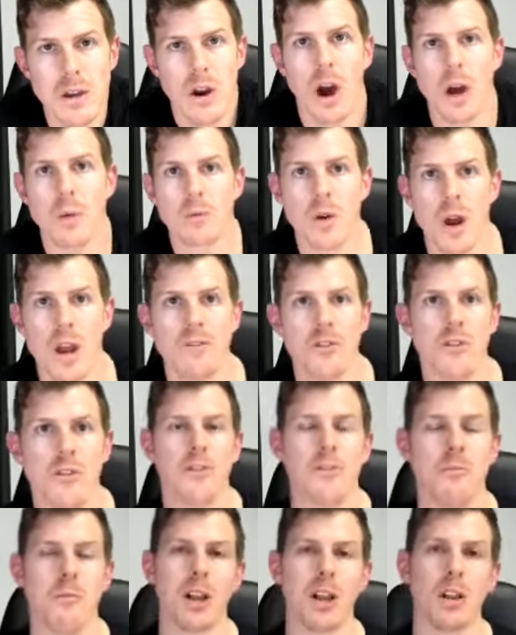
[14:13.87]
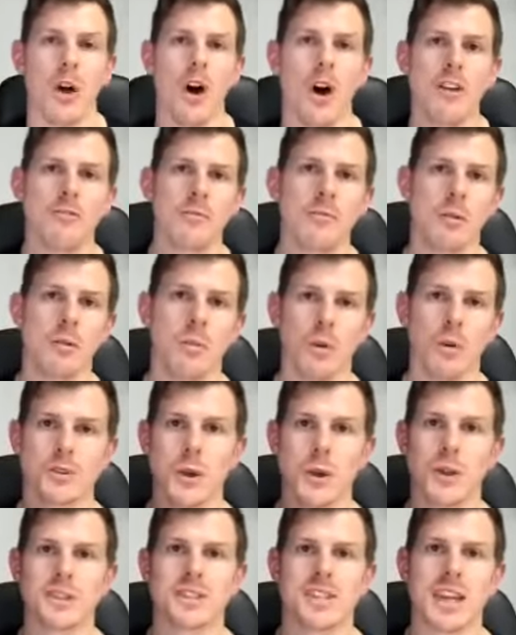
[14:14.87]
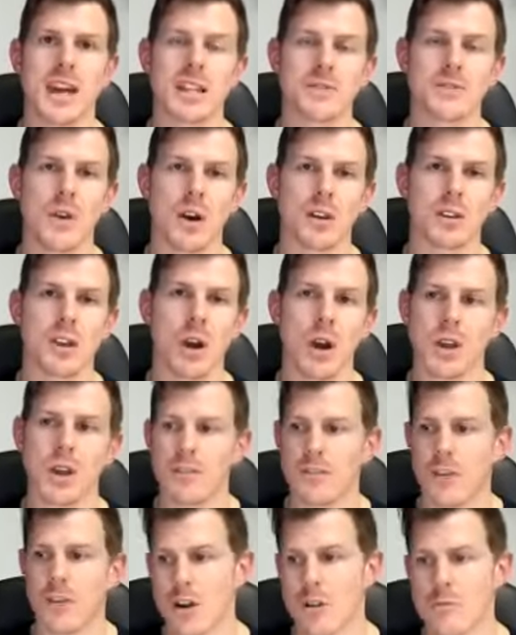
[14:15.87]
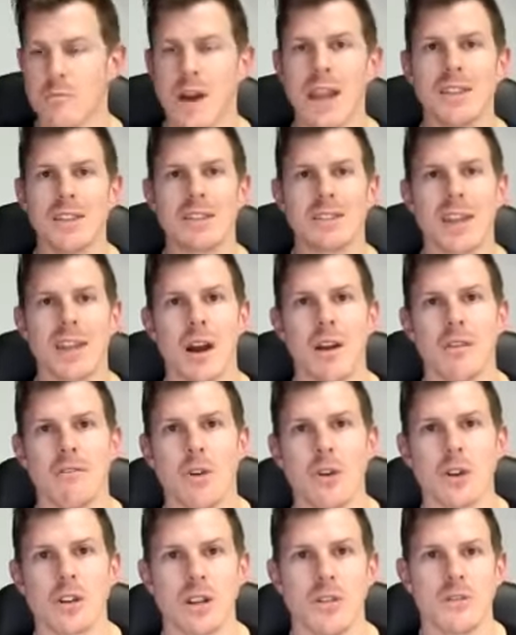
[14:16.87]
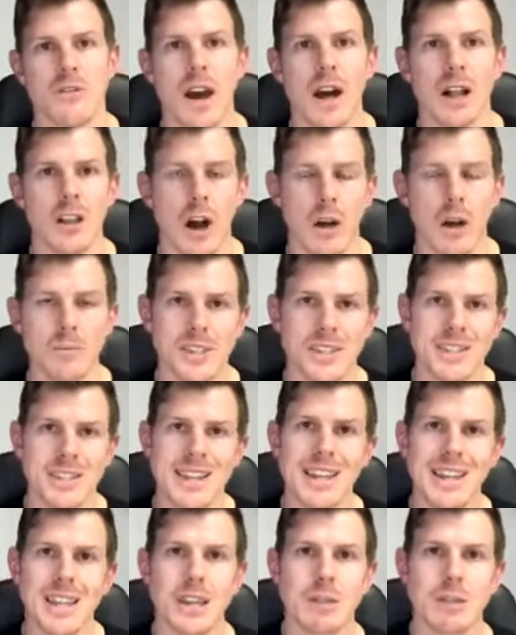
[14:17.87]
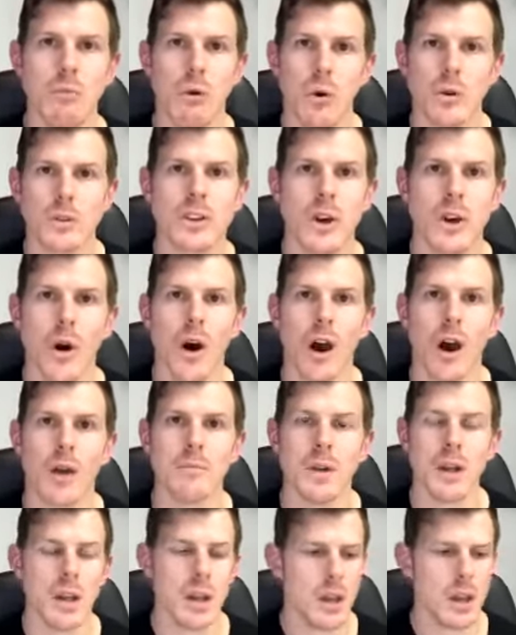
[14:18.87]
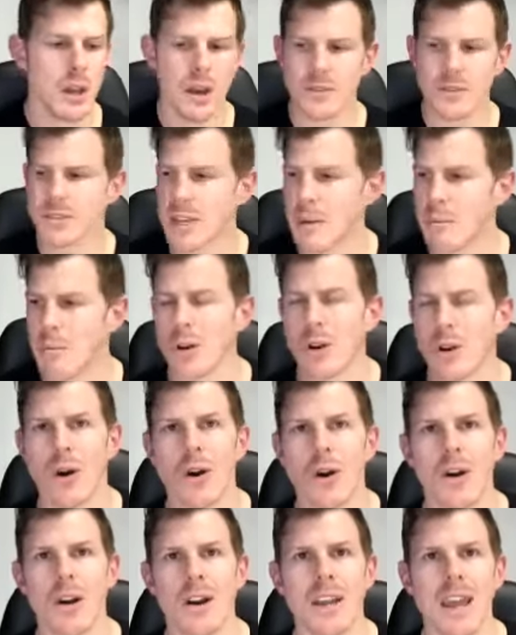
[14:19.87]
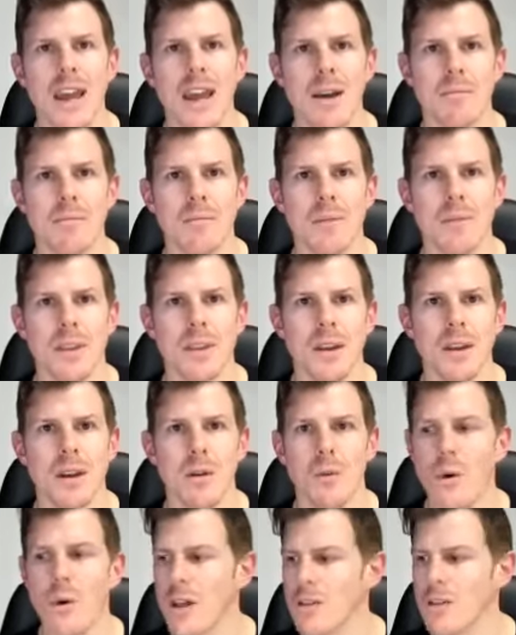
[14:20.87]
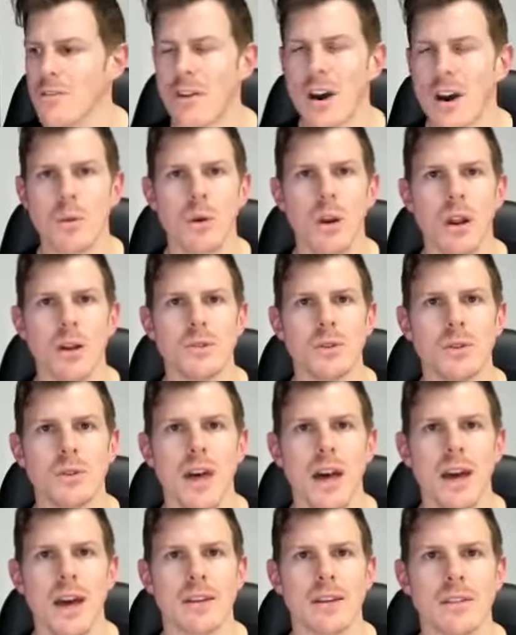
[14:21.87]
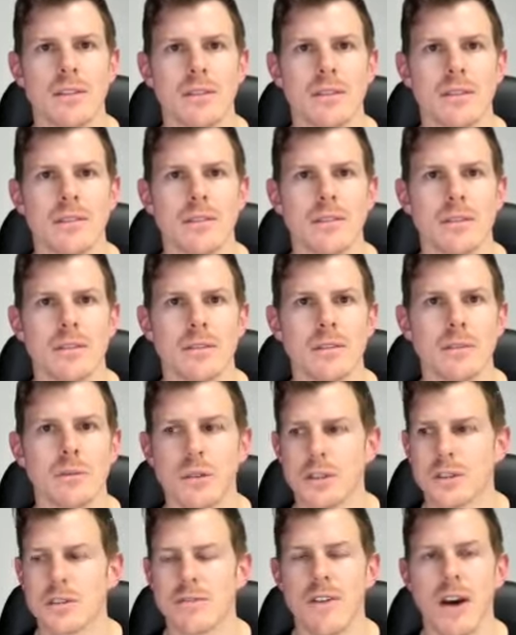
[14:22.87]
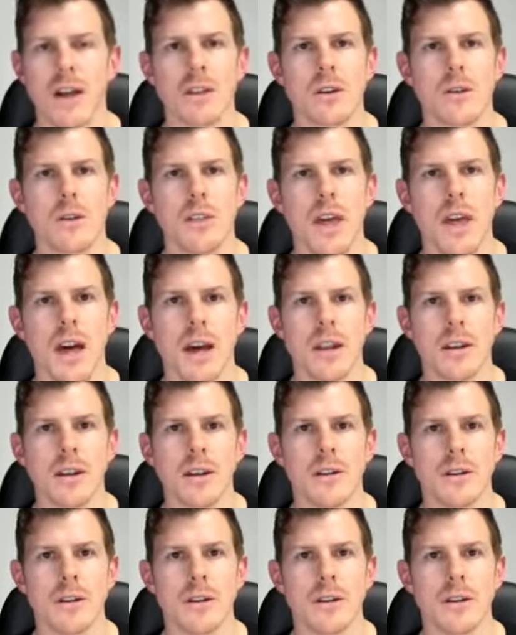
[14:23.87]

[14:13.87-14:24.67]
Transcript: I'm grateful for my life, but I'm also unsatisfied and going, if I remain this current version of Al, I'm stealing more time of someone I already am. Why the fuck would I do that? What's the value in that?